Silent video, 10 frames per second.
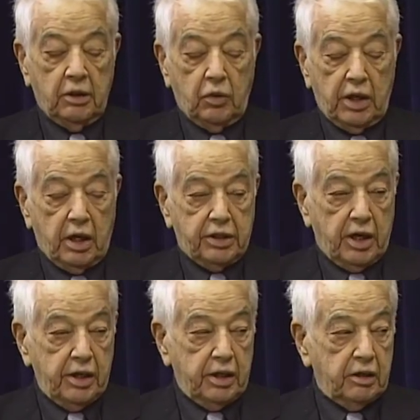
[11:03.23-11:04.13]
We have
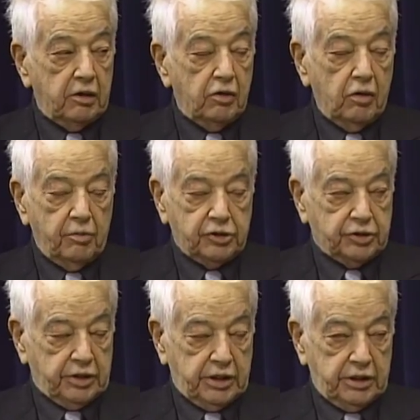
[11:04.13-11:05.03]
done an
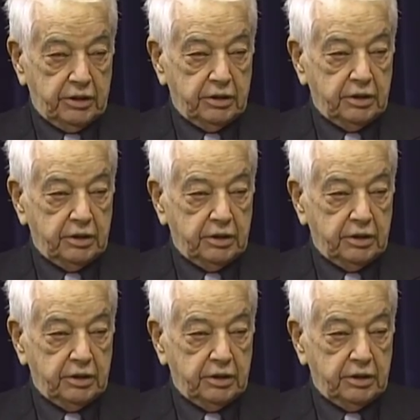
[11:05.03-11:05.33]
enormously